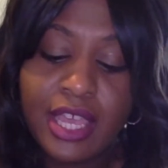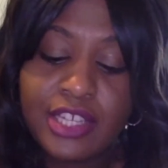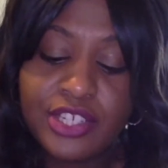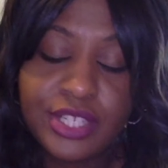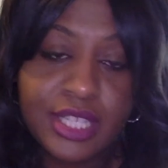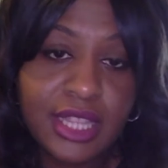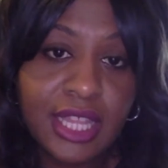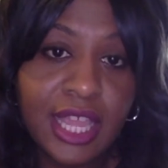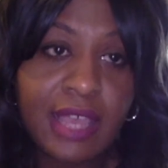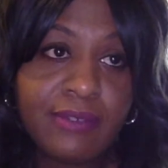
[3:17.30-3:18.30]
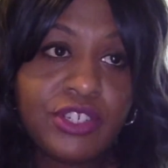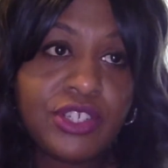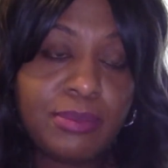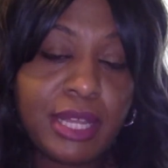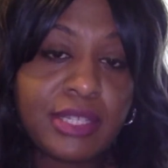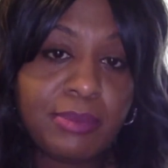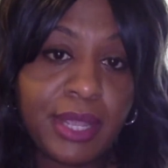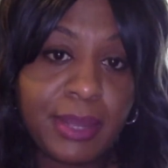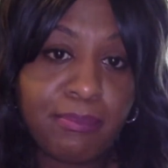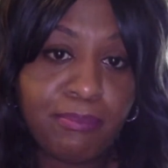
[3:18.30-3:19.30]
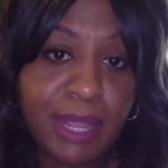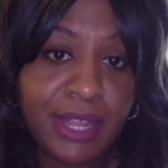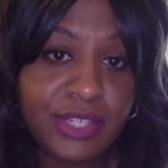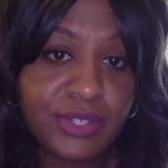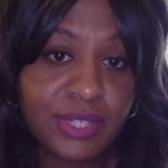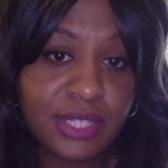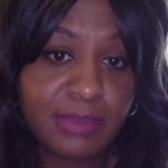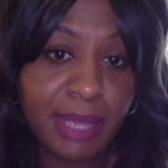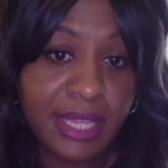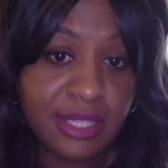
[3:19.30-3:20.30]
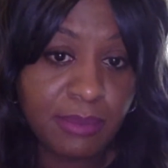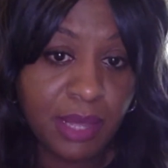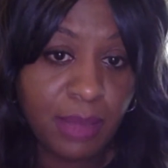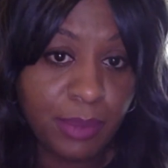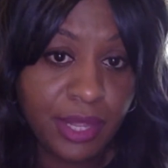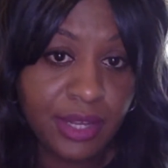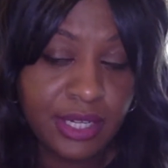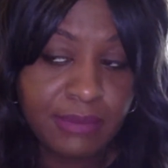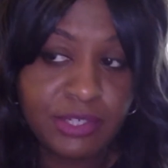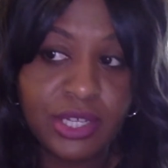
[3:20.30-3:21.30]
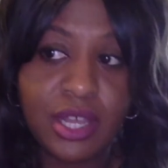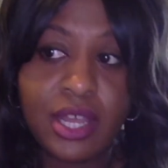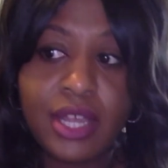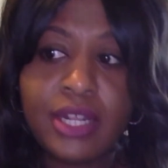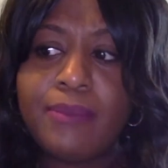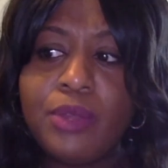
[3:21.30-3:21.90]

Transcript: She's in love. She's about to be married to this basketball player named Sean,